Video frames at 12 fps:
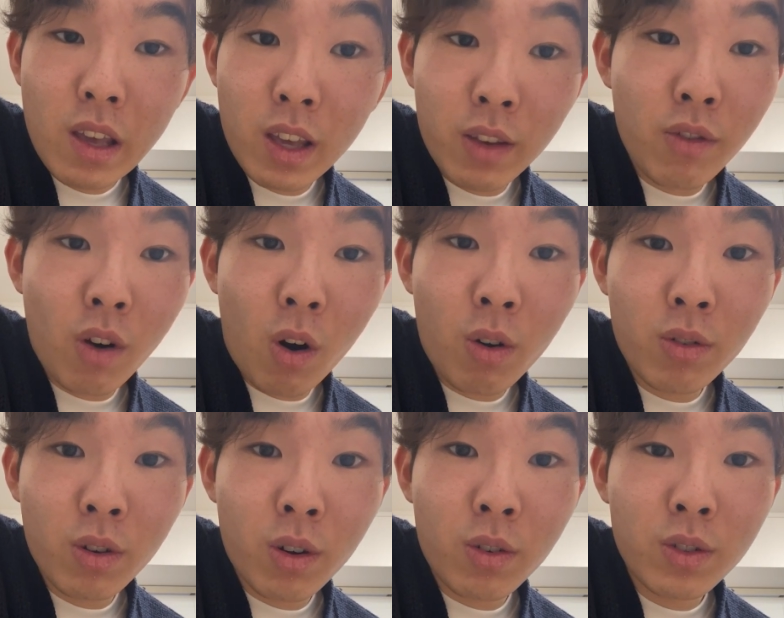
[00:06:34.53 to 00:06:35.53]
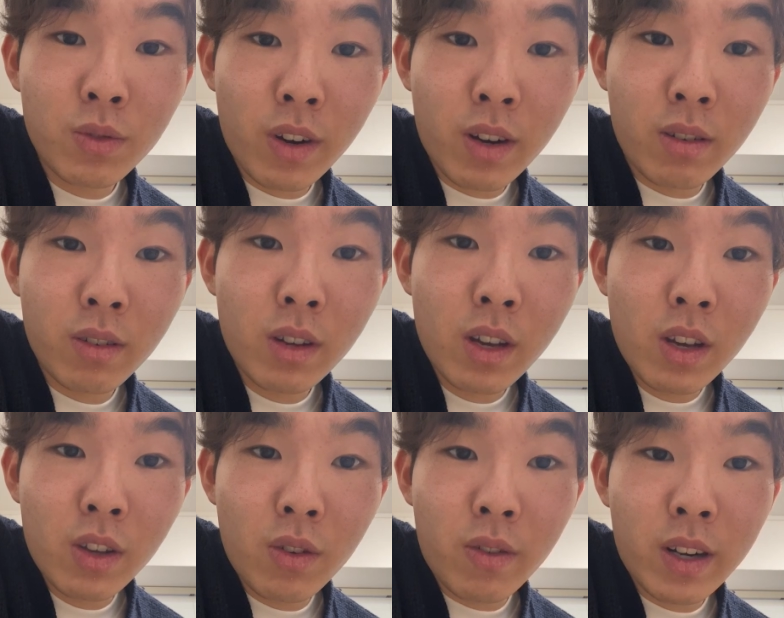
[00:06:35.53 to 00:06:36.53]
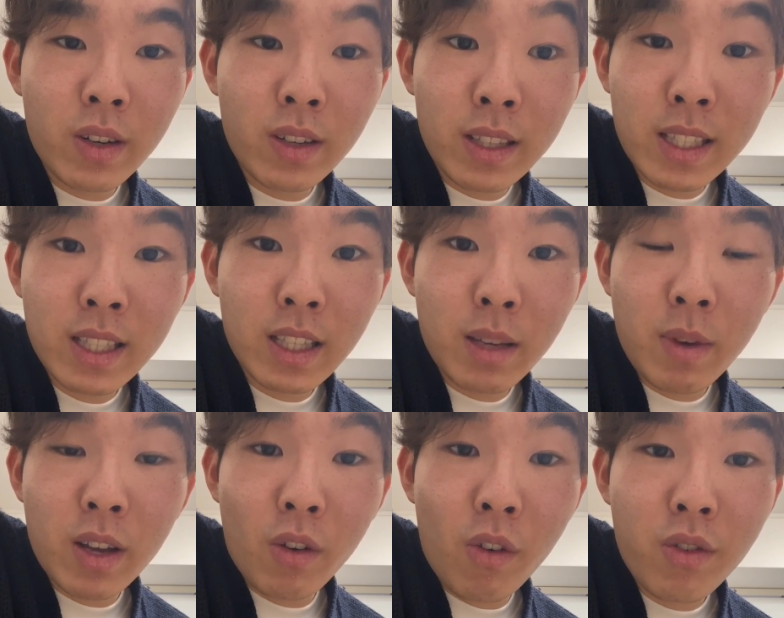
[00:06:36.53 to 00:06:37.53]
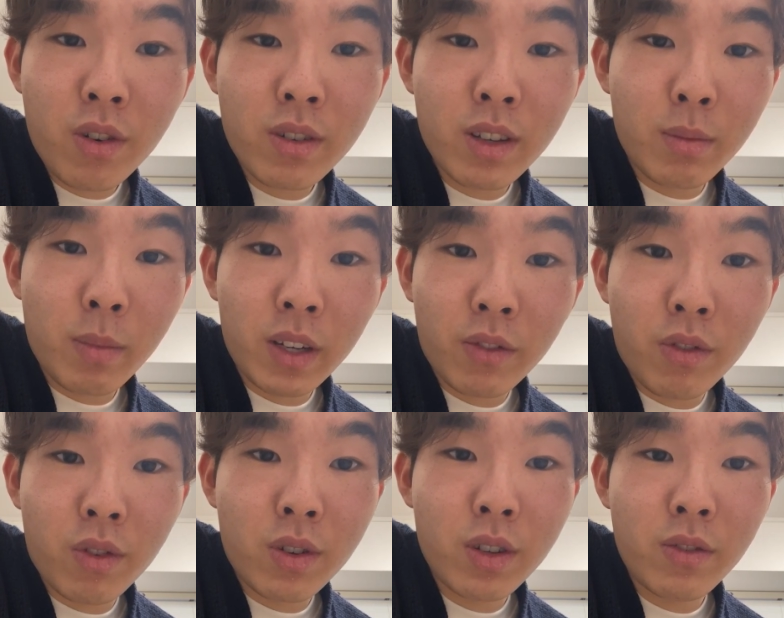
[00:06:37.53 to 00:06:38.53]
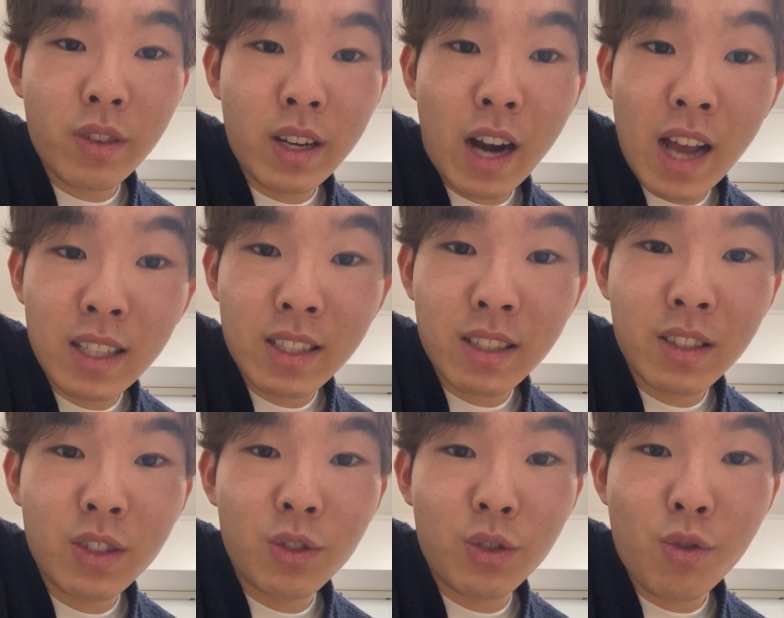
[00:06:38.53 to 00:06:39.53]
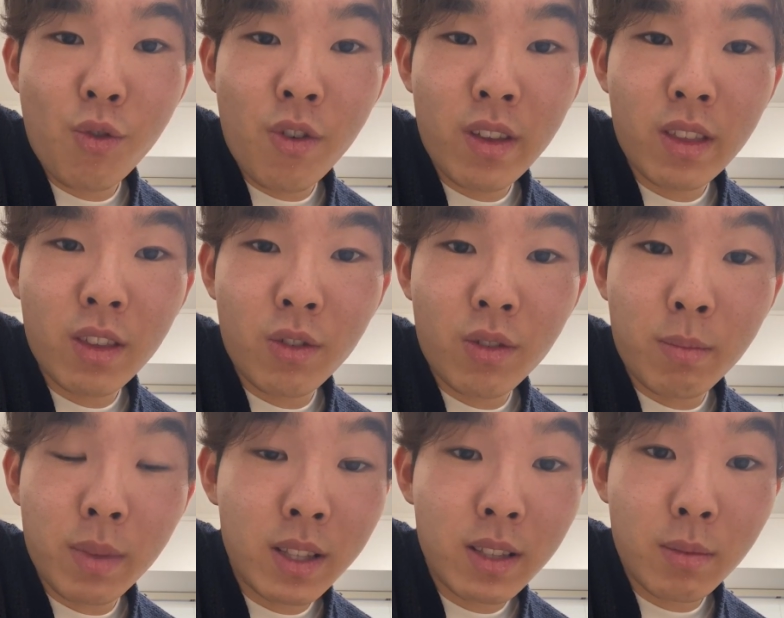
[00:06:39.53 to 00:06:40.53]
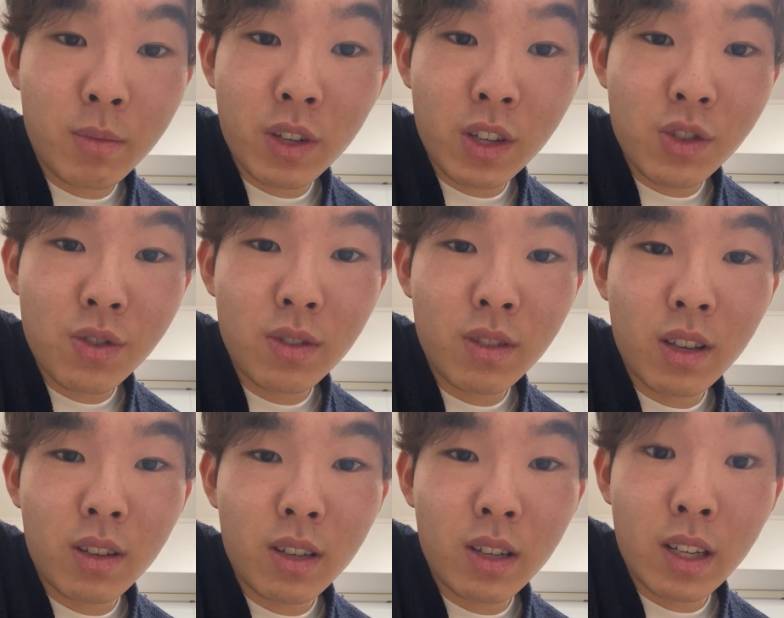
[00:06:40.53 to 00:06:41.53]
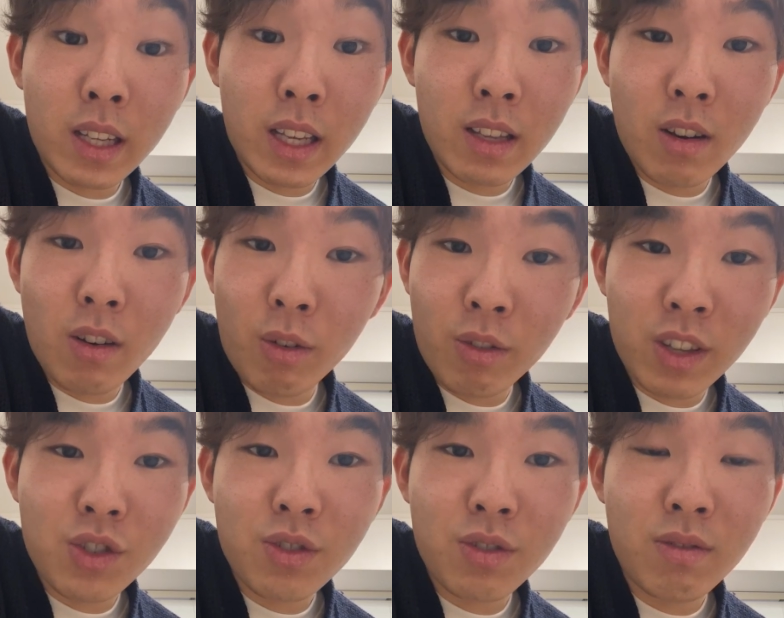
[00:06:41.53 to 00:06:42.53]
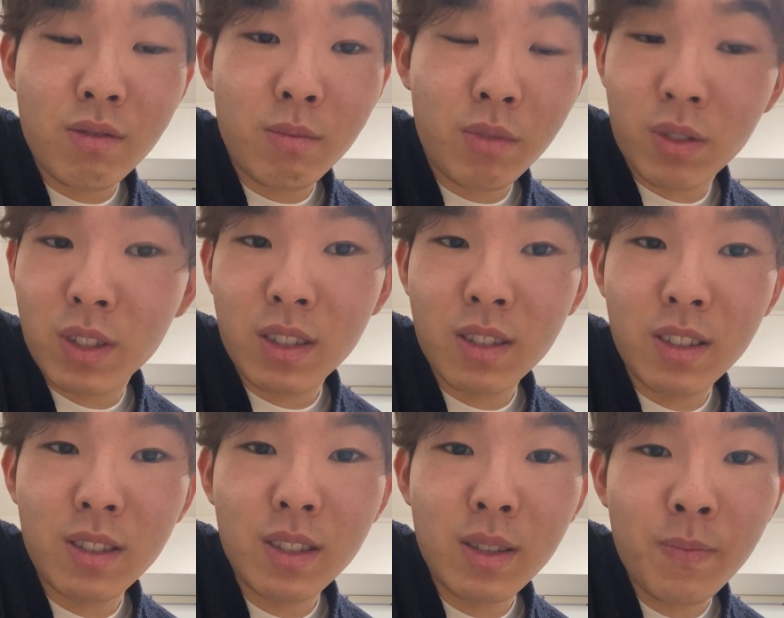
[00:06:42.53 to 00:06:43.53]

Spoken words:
If all goes well, you will receive an offer and MoneyForward will assist you with your visa application and relocation processes.